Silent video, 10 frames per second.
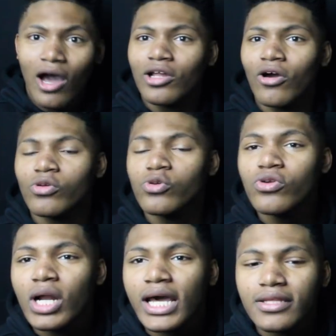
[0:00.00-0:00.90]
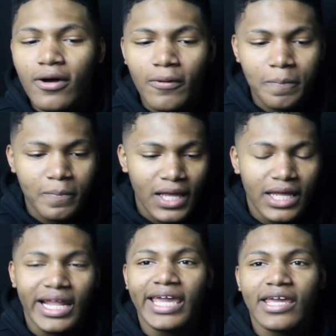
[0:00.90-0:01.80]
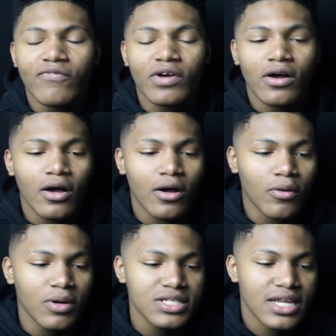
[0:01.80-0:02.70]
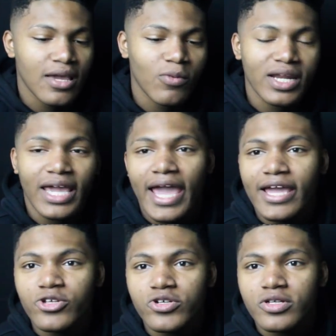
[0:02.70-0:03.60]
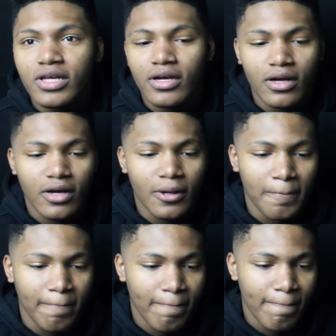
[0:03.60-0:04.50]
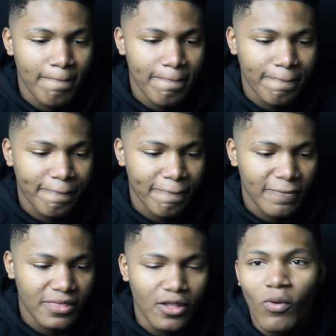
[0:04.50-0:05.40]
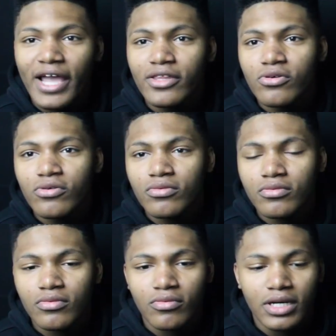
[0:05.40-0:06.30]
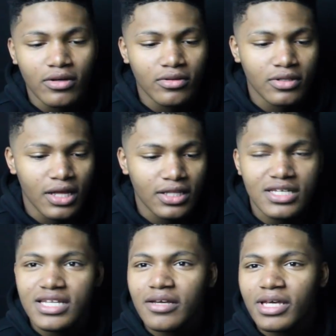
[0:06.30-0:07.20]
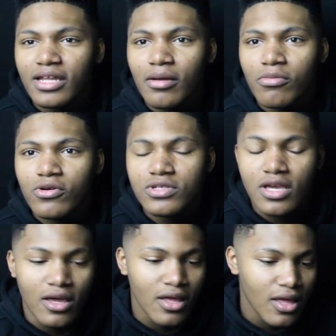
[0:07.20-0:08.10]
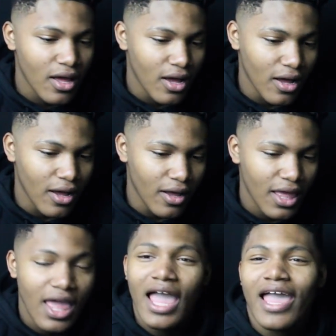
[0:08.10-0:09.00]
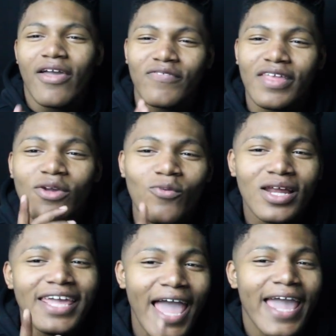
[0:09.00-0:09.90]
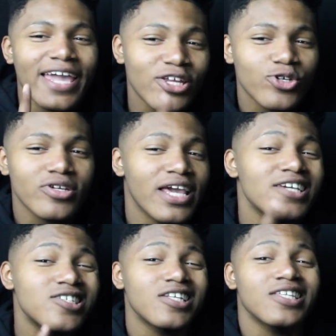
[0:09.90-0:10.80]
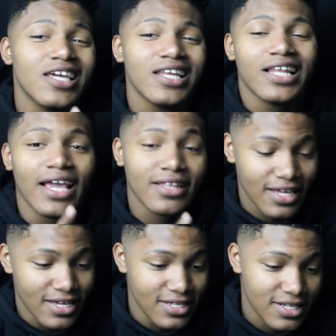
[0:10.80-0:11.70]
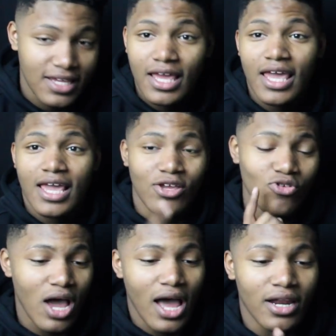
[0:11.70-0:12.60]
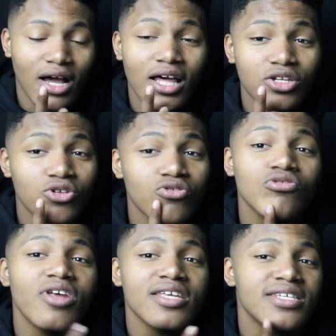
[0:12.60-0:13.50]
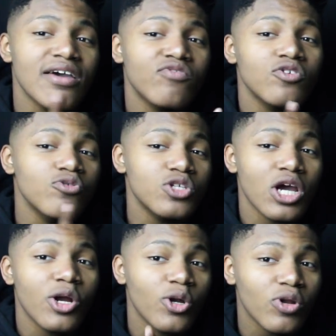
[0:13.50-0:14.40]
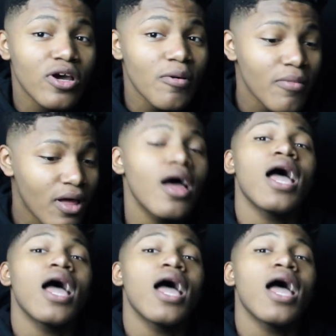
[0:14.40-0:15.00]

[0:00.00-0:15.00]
Oh, you know what I thought? Like if uh what's the name when they got injured, the um the white dude well, I think his name Dean Ambrose. Yeah. Uh, if he wouldn't have got injured, they should have did it like this. You know how the other dude, that Seth dude, turned on them.